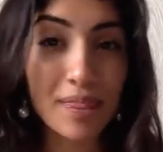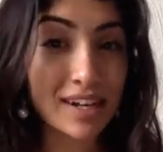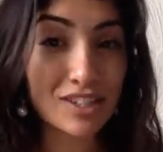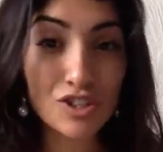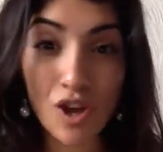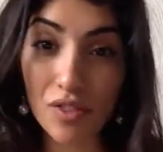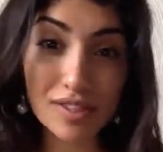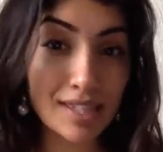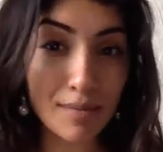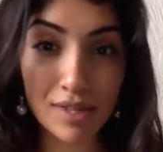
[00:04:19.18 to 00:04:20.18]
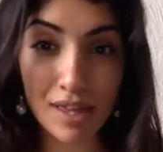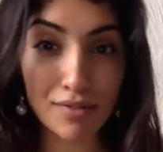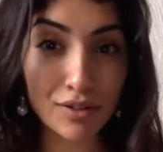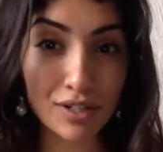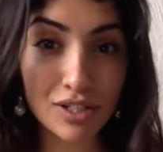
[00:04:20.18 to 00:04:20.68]
That is not the same with
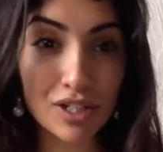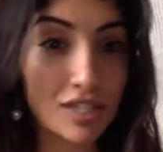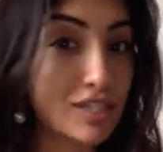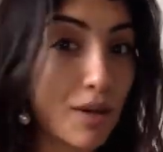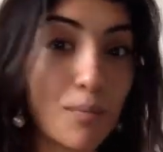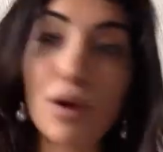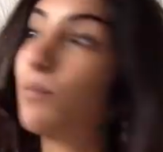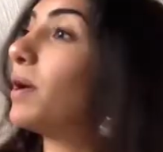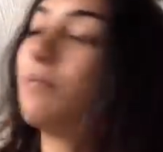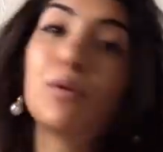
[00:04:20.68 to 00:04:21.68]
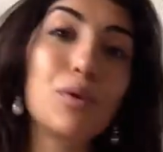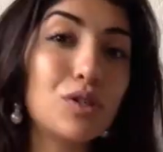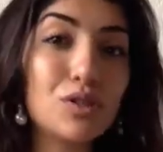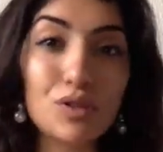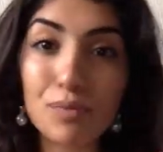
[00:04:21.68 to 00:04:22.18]
every audition. Somewhere might be
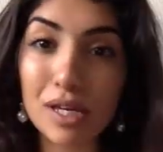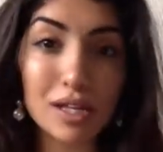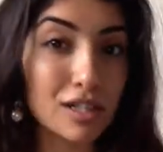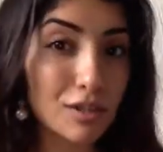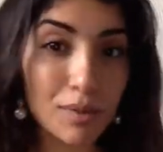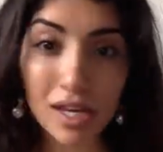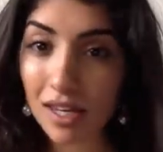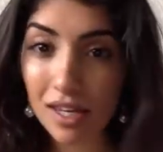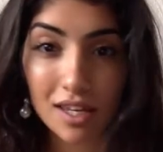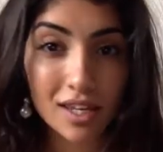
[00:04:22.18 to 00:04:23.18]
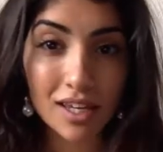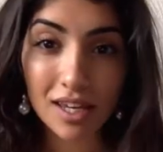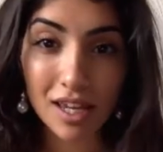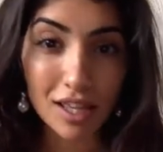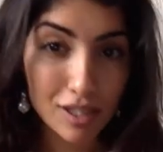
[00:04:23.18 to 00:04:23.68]
wanting you to be a little bit
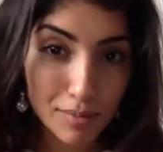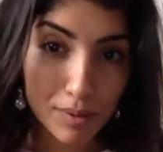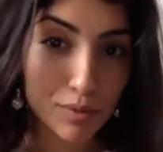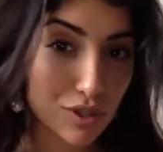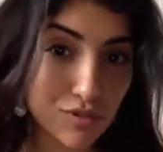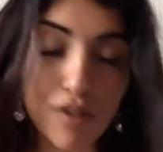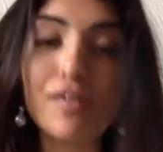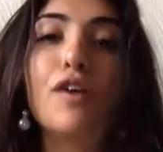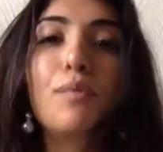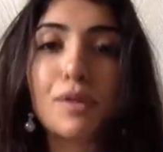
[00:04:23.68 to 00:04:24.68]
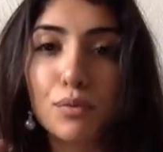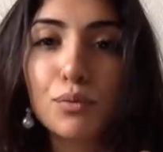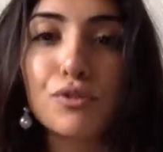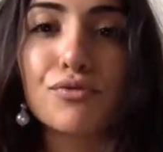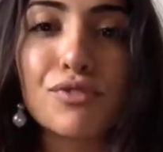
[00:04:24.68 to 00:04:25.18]
more scruffy, a bit
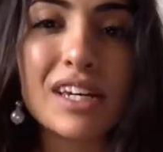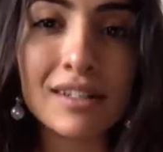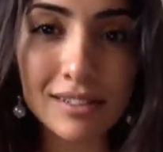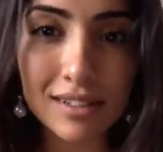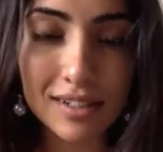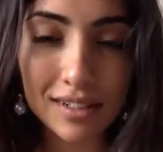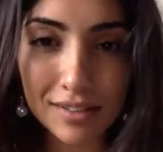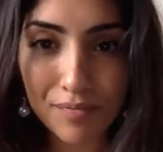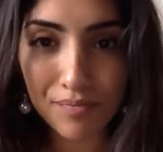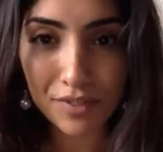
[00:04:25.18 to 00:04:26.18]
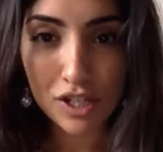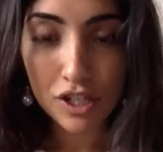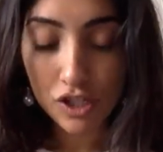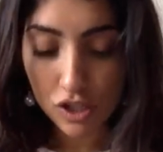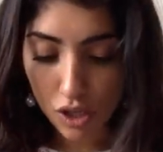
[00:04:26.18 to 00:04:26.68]
more real.
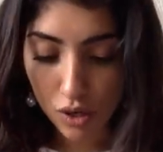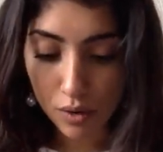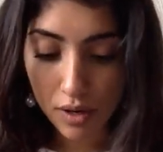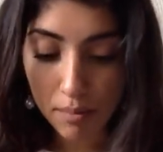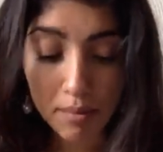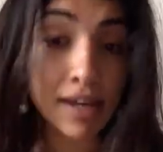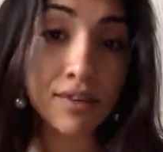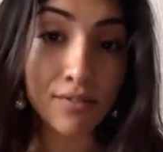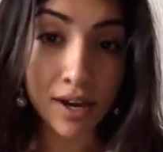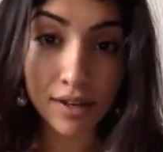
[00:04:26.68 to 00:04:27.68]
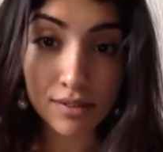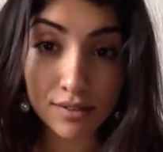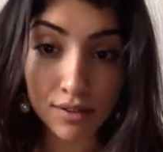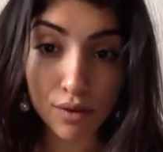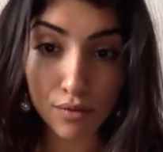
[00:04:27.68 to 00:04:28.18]
So my
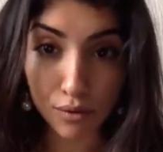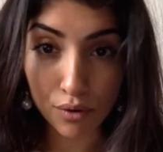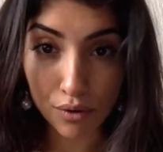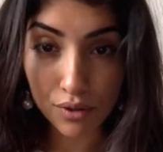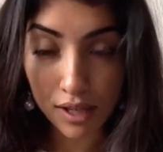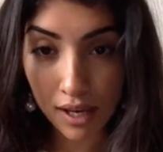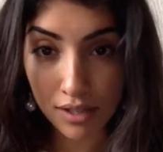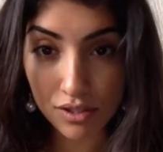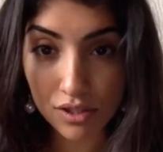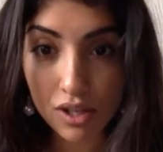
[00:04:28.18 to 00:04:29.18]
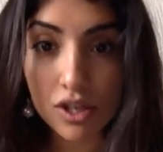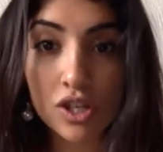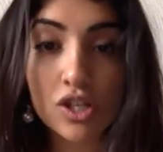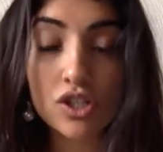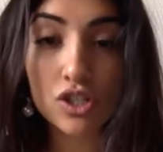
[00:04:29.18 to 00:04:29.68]
advice overall is
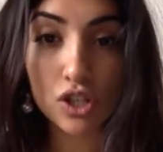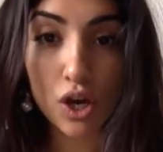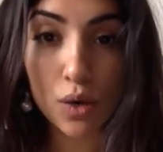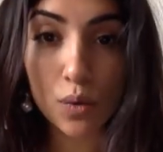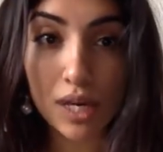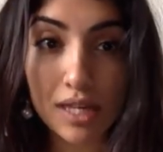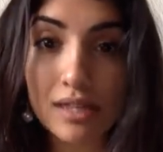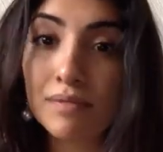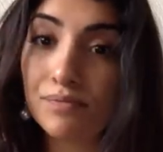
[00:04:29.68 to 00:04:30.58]
to go with